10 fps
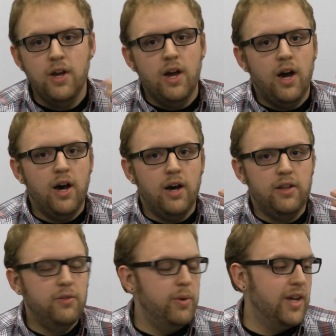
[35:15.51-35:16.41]

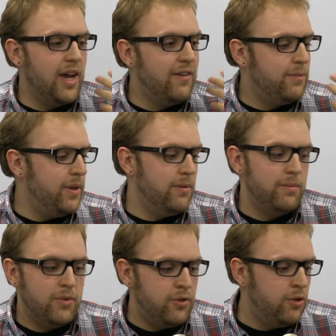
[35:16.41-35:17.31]
this week I have been
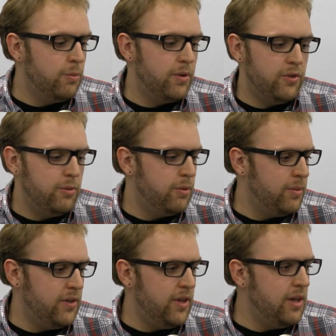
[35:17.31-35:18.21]
super
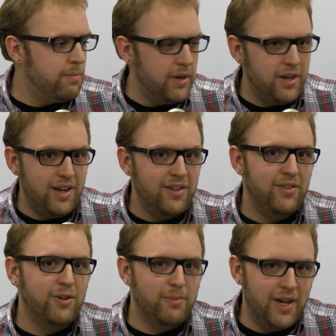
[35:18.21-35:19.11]
busy, but I
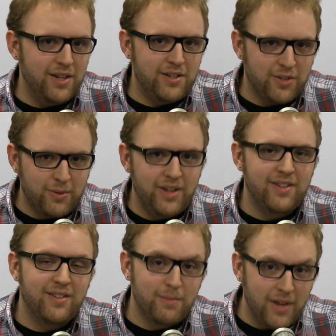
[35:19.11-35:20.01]
still managed to squeeze
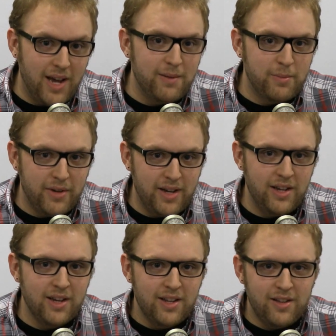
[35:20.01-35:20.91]
in some time to play
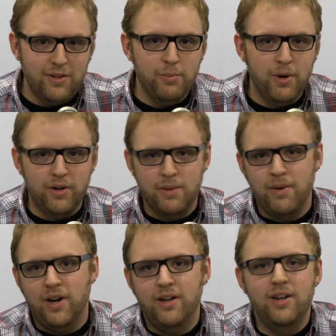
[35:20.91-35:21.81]
the new
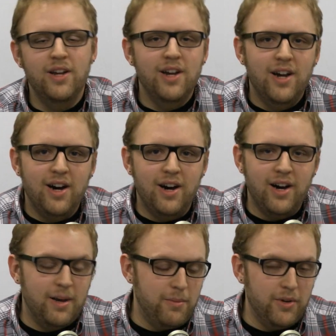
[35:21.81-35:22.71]
Pokemon.
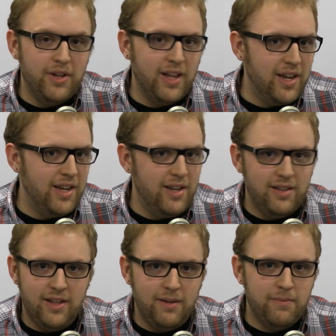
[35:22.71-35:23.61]
I'm really liking
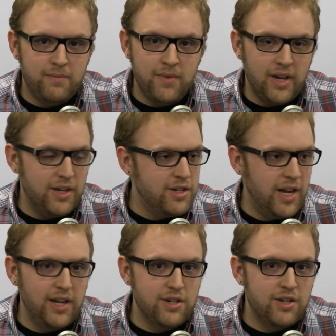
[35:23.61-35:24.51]
it. They've
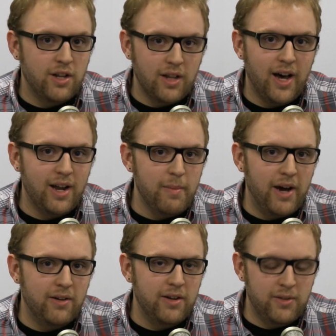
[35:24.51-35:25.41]
changed a lot
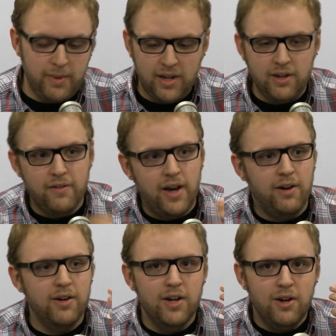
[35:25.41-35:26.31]
about it. Speaking of
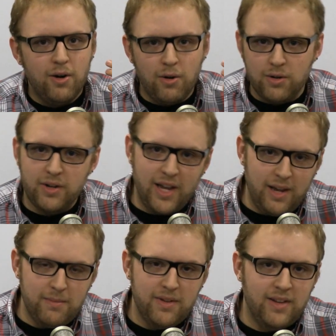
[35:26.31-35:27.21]
how older
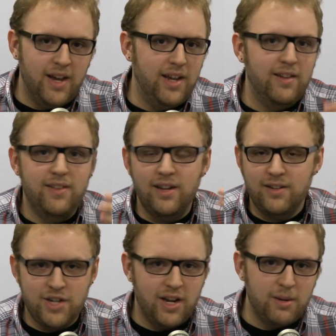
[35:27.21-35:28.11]
game designs, that
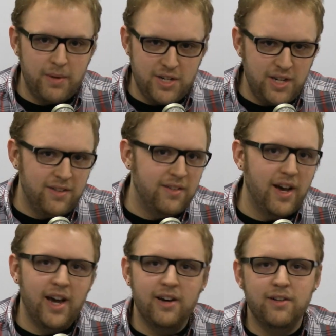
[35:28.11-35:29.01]
JRPG
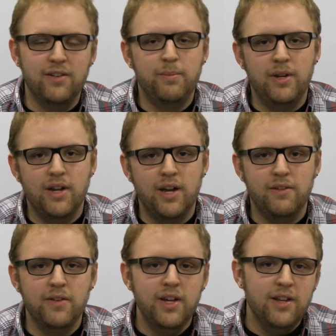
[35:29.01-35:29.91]
style has been kind
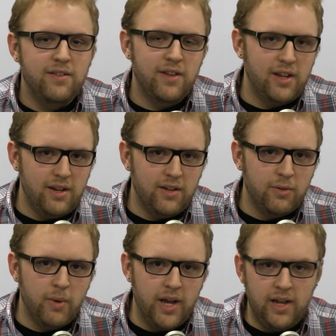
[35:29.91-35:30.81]
of set in
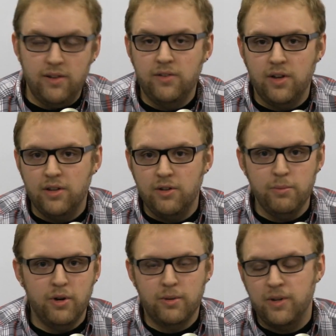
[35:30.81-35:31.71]
its ways. The new
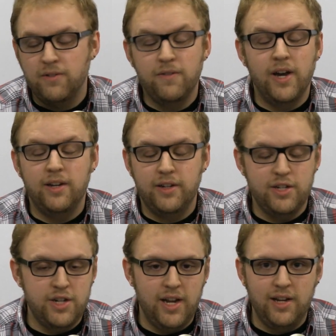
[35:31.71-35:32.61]
Pokemon's finally
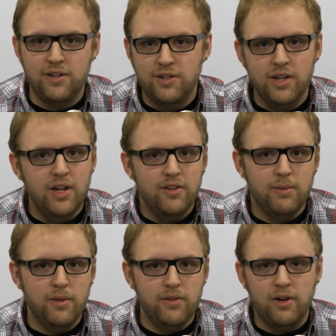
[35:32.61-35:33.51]
changed
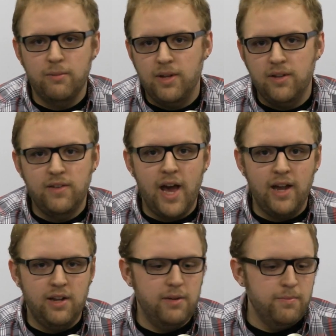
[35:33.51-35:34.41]
some of those elements, added